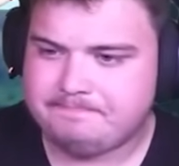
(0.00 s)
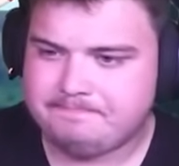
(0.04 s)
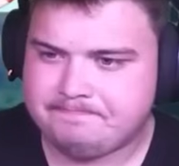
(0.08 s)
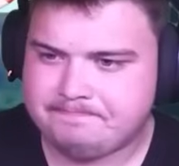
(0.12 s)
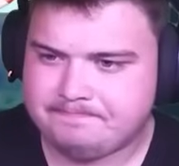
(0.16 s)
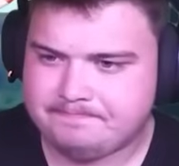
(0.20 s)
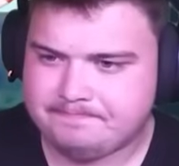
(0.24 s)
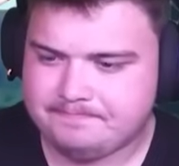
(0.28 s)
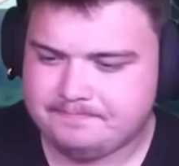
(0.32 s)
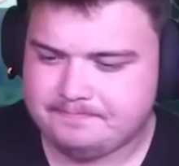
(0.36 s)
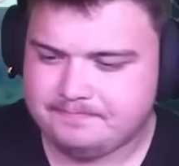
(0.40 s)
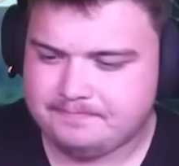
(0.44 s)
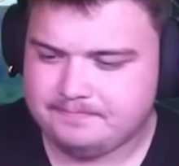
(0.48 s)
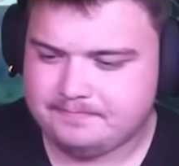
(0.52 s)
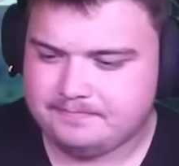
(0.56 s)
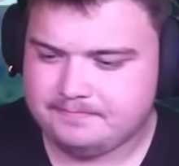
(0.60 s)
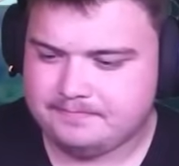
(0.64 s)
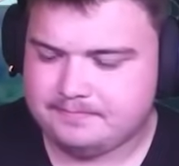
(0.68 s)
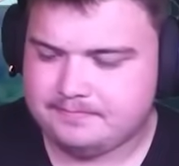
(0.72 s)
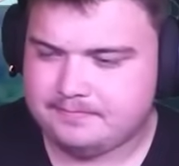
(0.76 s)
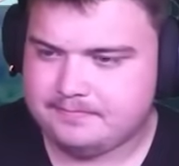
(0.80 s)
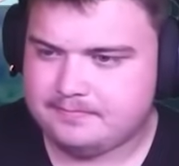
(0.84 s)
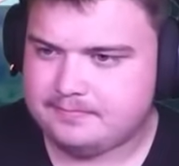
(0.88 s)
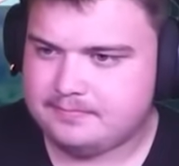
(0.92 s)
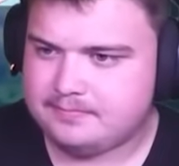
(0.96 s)

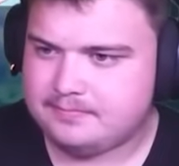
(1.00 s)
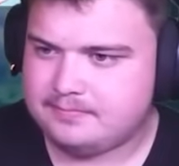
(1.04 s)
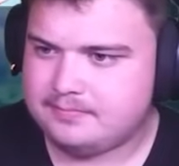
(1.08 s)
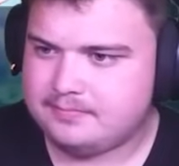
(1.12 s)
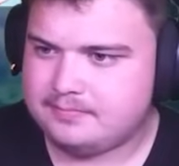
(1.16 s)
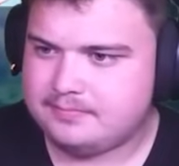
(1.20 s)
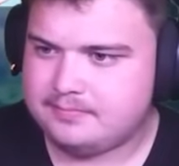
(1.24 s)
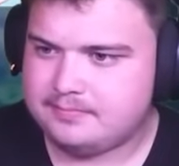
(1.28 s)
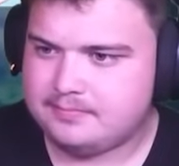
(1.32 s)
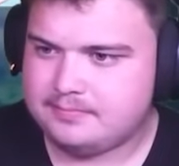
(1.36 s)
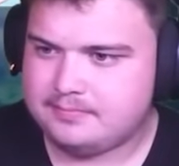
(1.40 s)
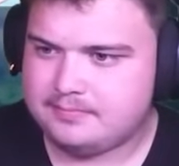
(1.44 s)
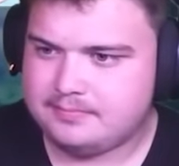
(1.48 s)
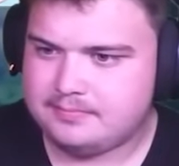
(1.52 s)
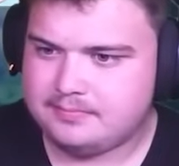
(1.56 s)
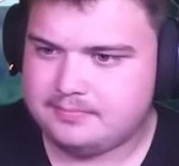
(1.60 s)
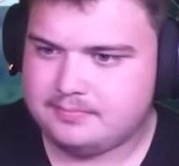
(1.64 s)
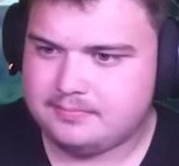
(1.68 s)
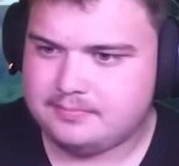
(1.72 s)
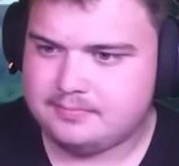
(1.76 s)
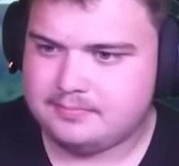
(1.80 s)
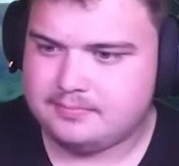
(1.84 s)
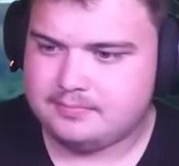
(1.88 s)
Nobody speaks.